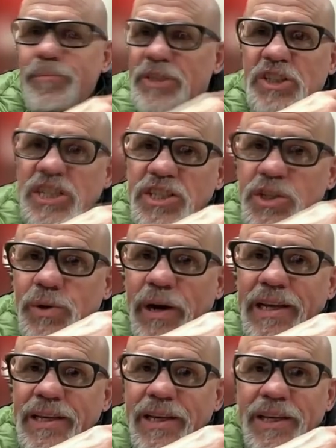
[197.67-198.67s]
but just
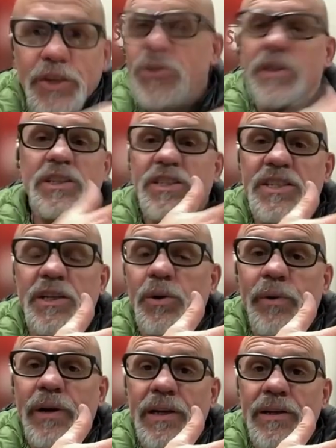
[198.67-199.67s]
striking, you could
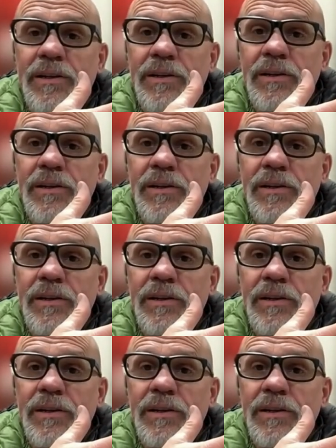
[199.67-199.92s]
still win.